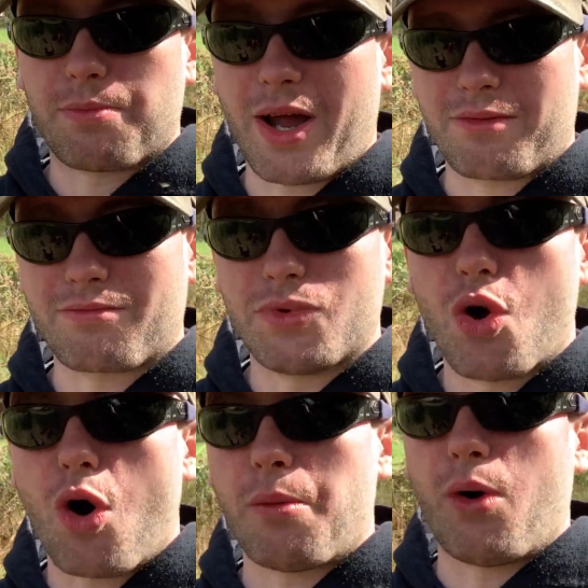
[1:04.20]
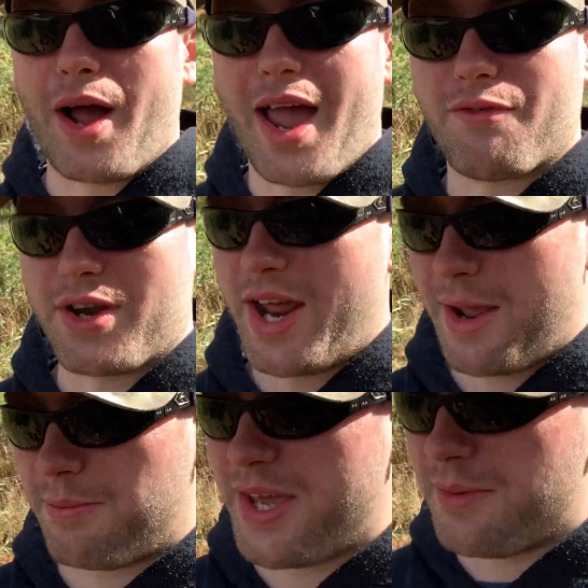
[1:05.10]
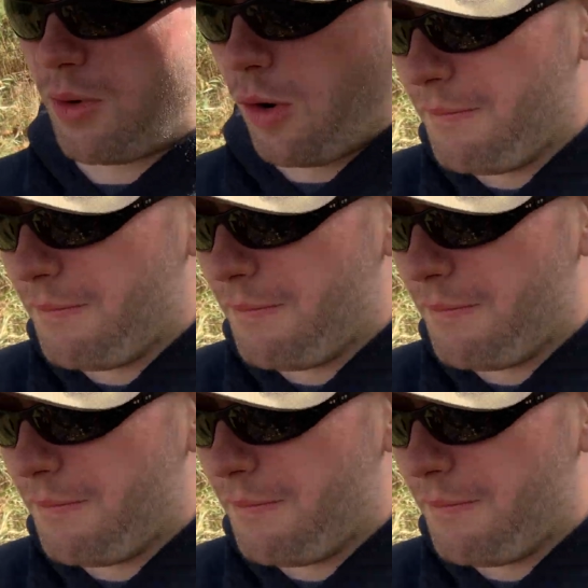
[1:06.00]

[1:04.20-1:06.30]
but normal everyday people.